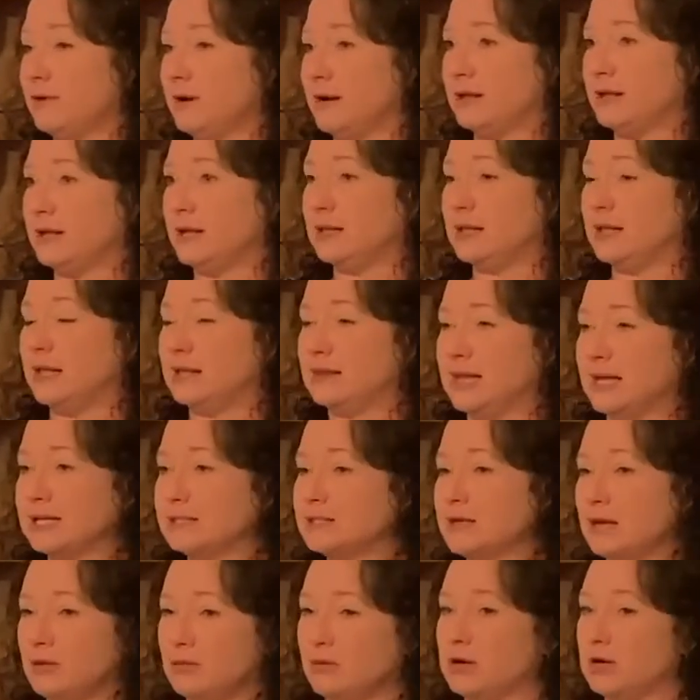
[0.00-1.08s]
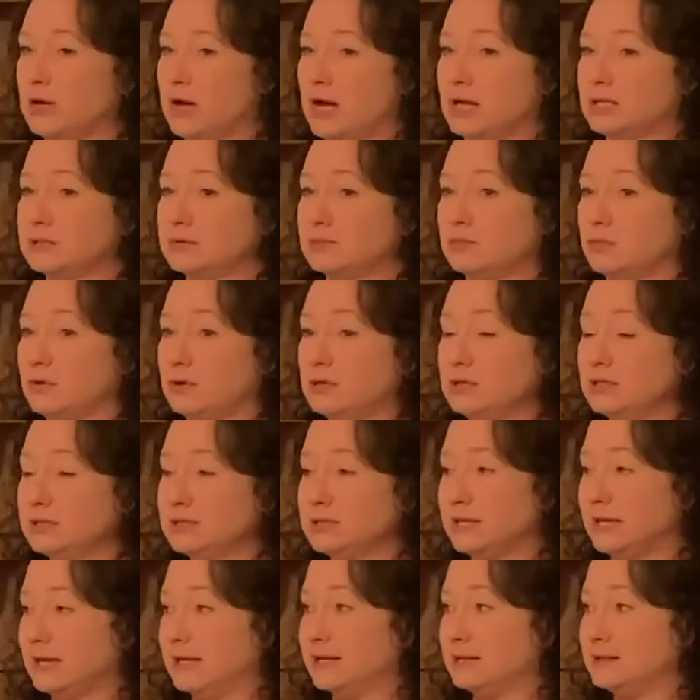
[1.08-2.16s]
and that's not what God's word
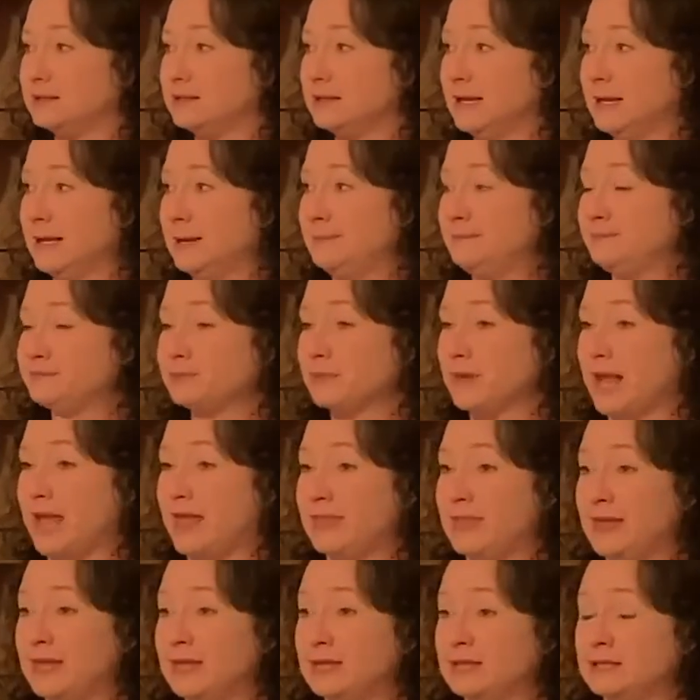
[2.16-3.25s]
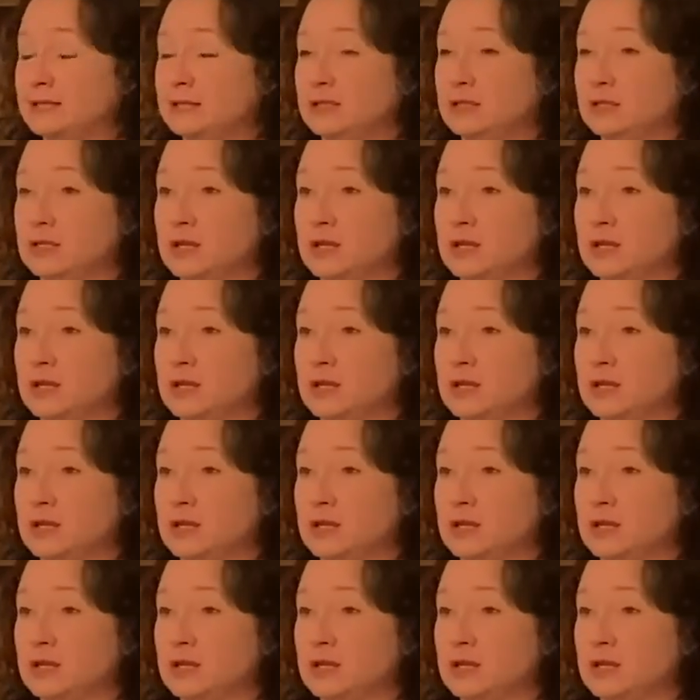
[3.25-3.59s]
says. Mm-hmm. And then, you